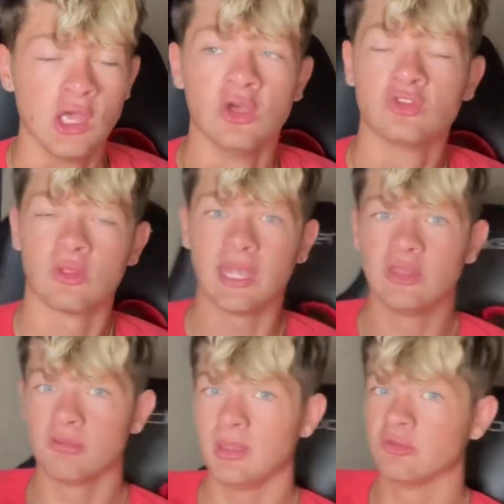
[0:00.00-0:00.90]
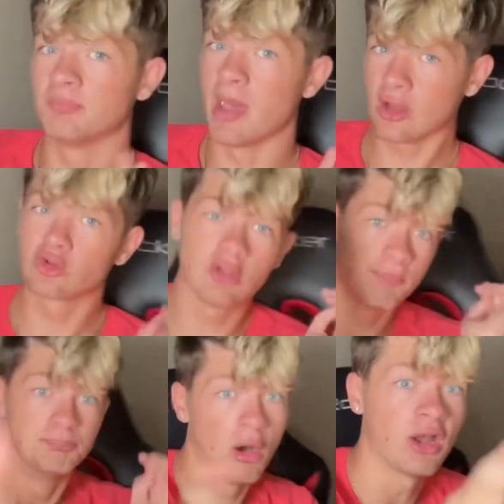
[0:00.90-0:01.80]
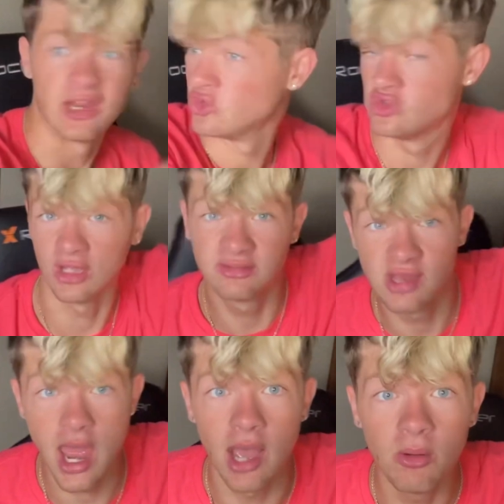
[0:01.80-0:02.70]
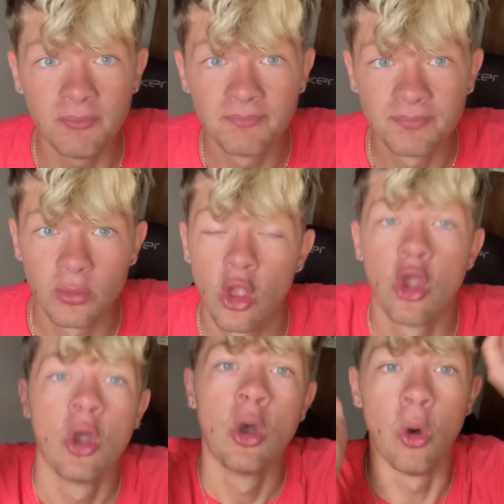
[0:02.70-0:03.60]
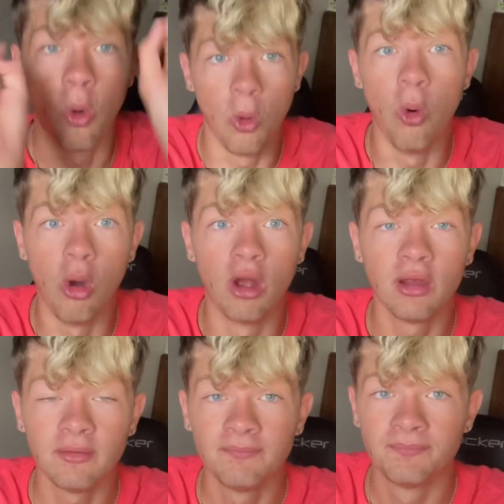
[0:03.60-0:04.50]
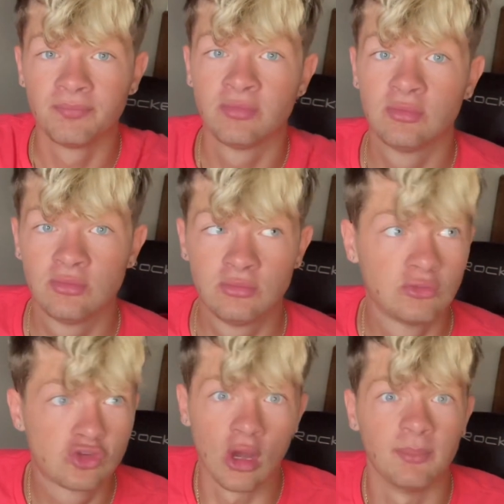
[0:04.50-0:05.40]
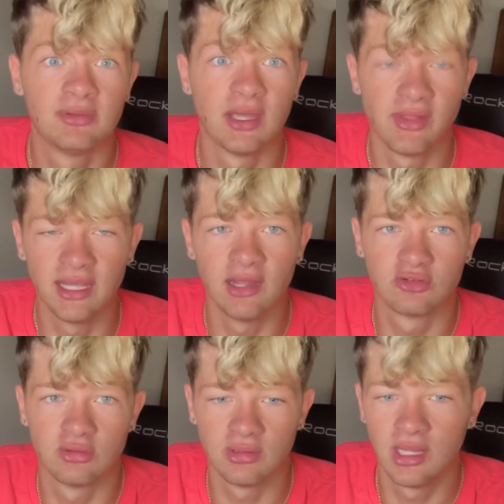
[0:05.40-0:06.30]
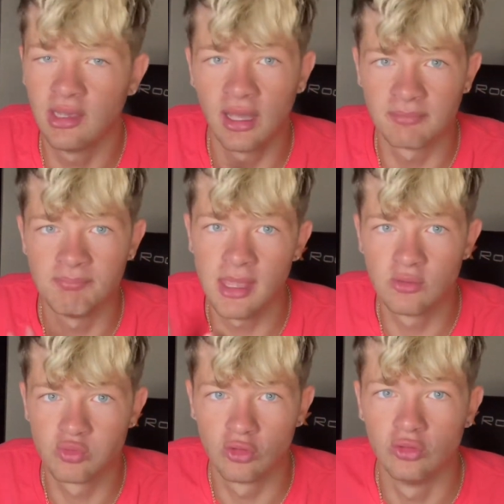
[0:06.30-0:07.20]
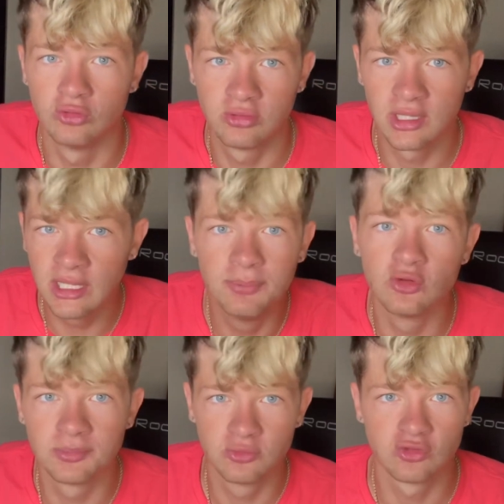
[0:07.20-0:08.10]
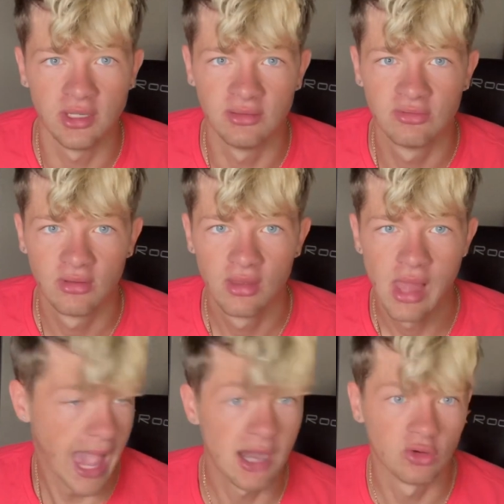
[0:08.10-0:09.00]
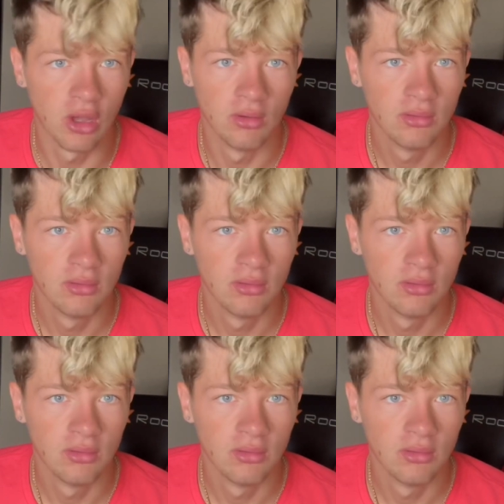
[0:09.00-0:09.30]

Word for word: So that either means Microsoft bought it just now, or Trump said that he like made rules, like he pulled some strings. I don't know.